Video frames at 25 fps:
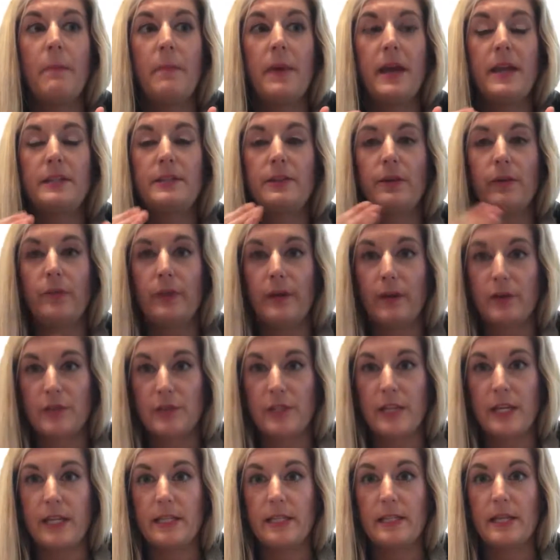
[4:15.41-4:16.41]
based on their
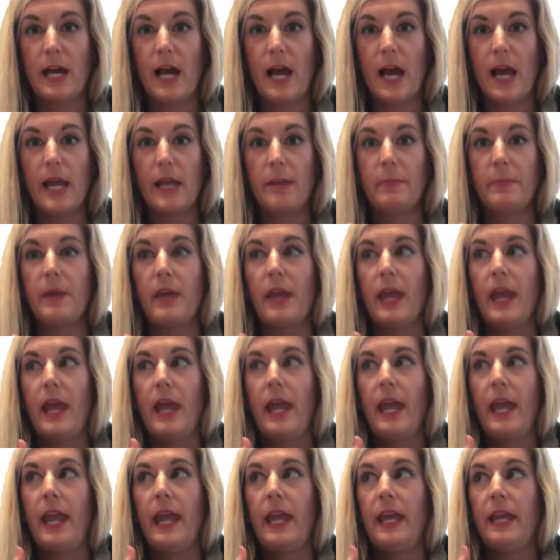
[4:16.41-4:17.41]
skin type
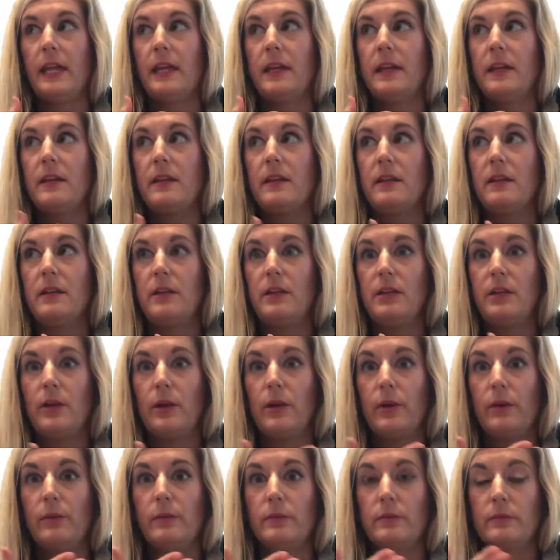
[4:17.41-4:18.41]
and, you
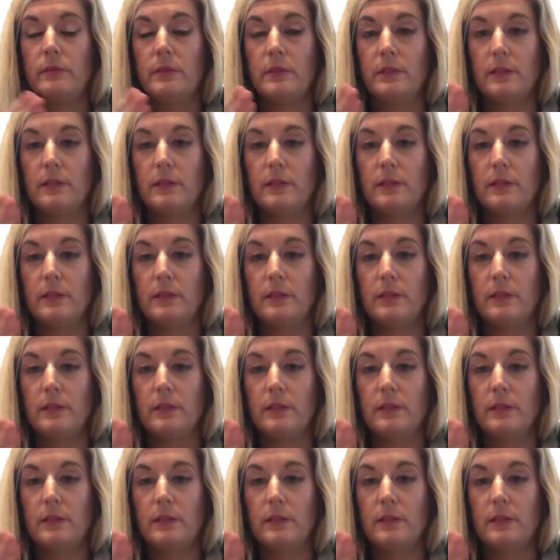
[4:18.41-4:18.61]
know,